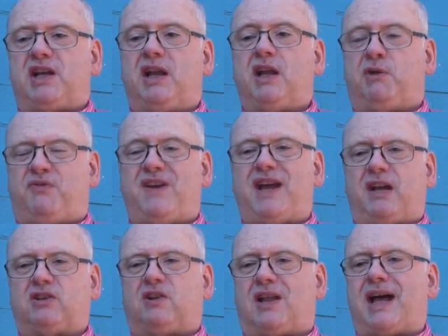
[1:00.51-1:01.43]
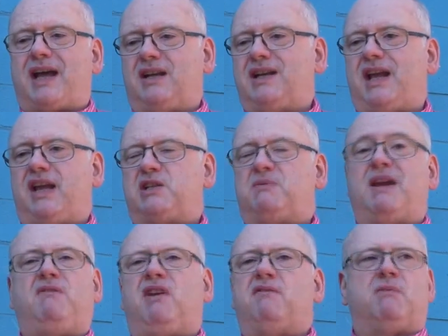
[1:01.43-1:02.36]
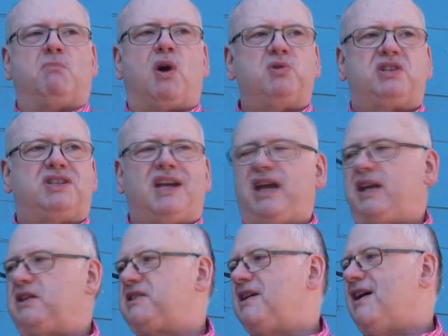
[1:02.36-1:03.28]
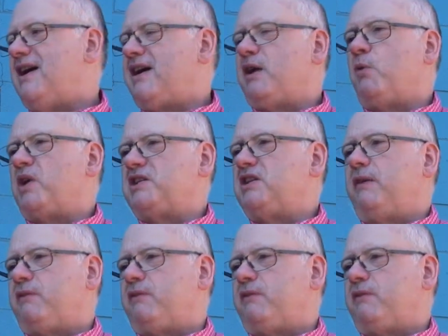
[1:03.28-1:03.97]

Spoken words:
and in fact a lot of days, maybe even most days, it wasn't